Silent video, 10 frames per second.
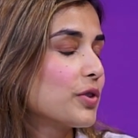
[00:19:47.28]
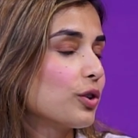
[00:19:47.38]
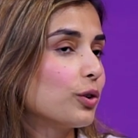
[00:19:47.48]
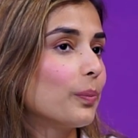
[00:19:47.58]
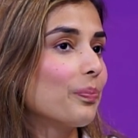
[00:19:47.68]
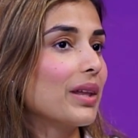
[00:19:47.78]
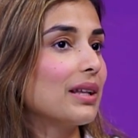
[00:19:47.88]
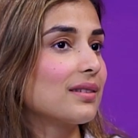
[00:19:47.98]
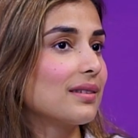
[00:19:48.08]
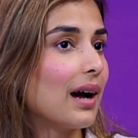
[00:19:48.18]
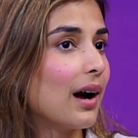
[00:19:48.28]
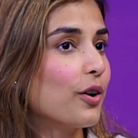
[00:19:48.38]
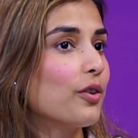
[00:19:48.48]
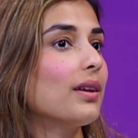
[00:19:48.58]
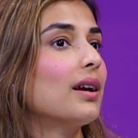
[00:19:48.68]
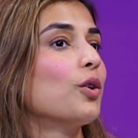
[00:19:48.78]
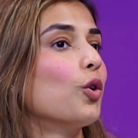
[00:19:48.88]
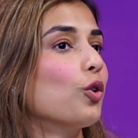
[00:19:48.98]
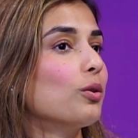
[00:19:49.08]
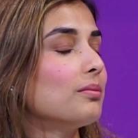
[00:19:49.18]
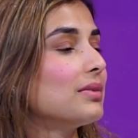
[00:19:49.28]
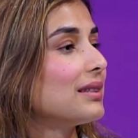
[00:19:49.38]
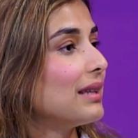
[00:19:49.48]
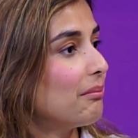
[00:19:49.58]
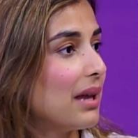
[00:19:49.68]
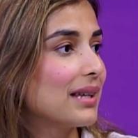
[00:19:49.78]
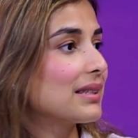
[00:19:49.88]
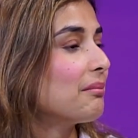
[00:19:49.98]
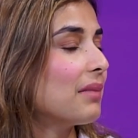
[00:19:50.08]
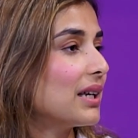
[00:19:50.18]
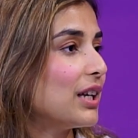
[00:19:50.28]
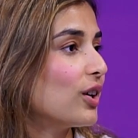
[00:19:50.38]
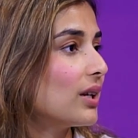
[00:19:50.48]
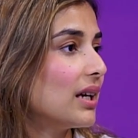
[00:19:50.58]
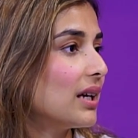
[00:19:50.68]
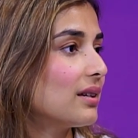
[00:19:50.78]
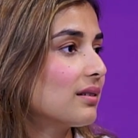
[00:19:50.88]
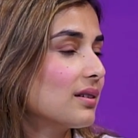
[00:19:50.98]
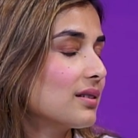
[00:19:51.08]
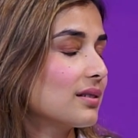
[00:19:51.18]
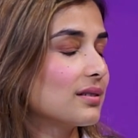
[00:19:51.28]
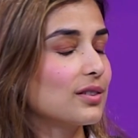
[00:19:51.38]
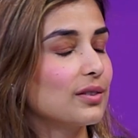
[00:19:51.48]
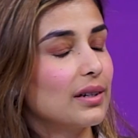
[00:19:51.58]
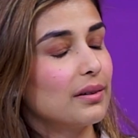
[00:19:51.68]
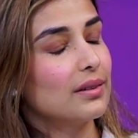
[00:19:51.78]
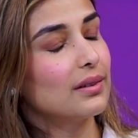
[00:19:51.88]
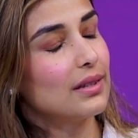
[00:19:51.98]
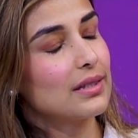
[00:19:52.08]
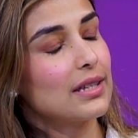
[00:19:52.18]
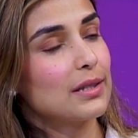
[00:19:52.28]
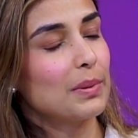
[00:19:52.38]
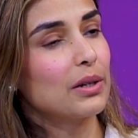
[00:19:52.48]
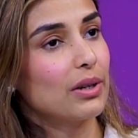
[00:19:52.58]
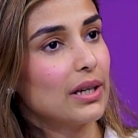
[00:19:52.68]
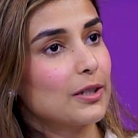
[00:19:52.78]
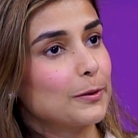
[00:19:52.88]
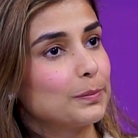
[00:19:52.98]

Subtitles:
So it's out of their homes, they make some money on it. So it's been great.